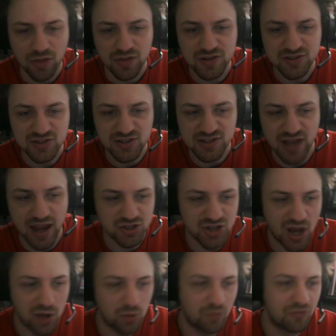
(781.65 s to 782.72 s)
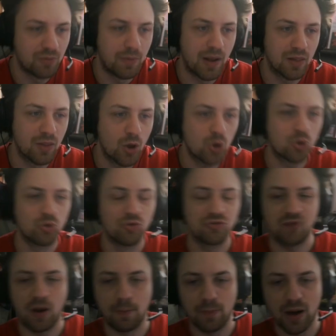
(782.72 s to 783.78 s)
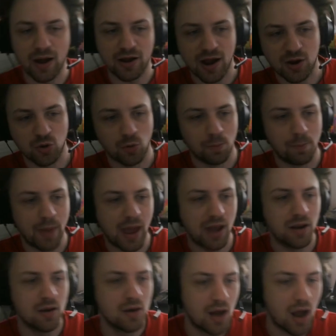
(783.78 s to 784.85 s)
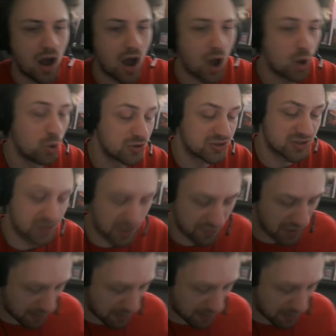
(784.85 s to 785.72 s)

This is a channel from my locals run by a guy called Ben, uh, who was in that